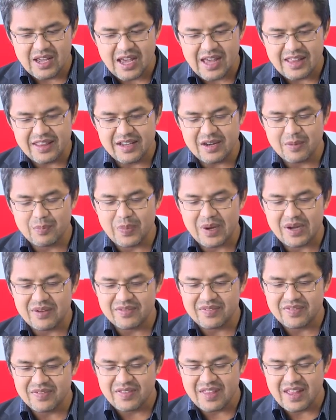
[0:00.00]
And then
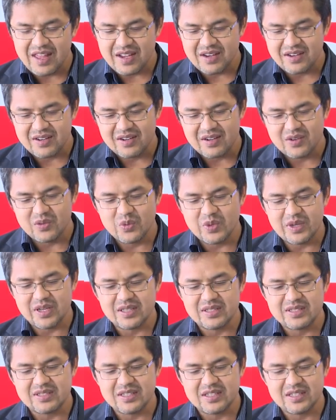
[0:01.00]
above that we
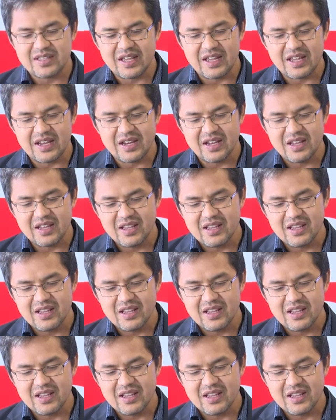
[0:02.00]
can see that